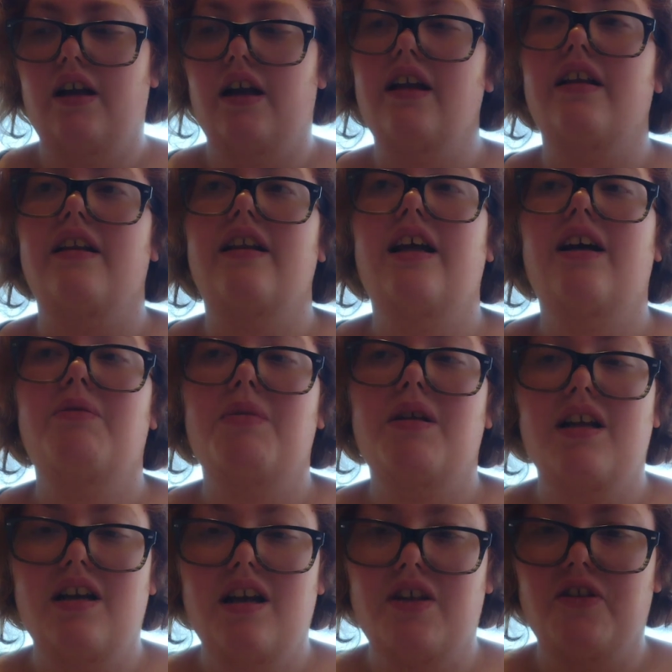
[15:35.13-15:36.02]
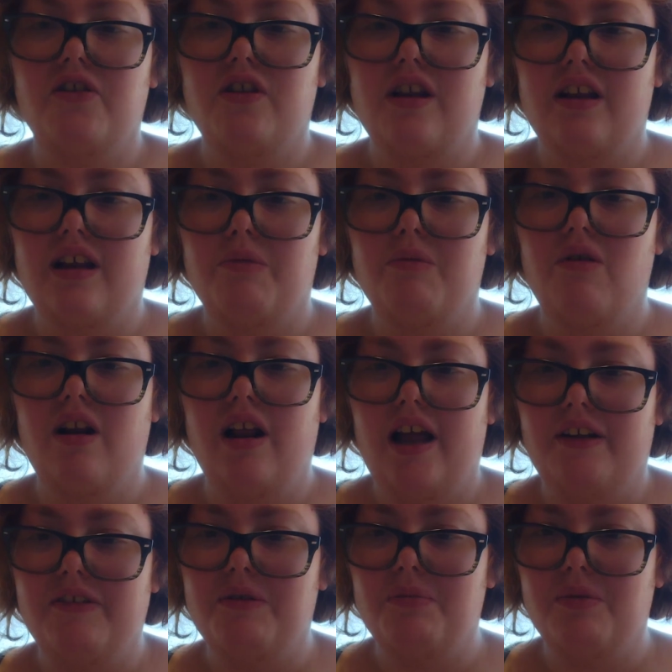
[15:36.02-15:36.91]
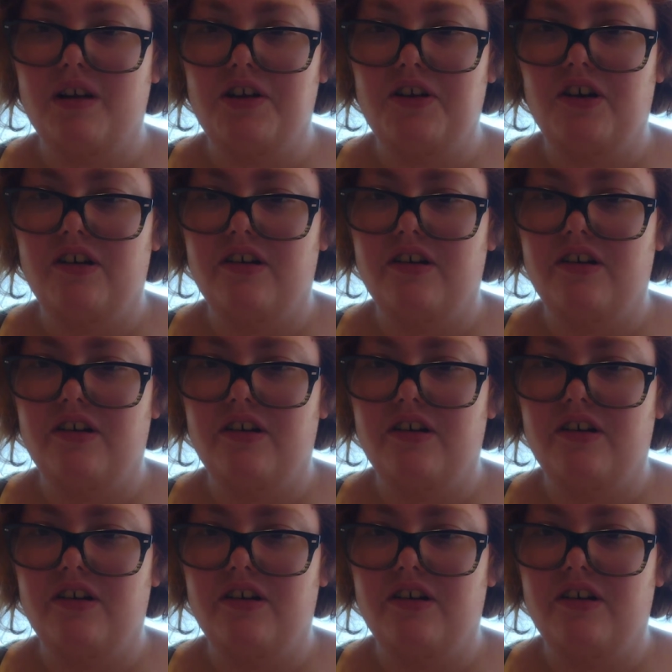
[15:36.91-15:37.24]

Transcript: And that'll be another thing I won't have to bring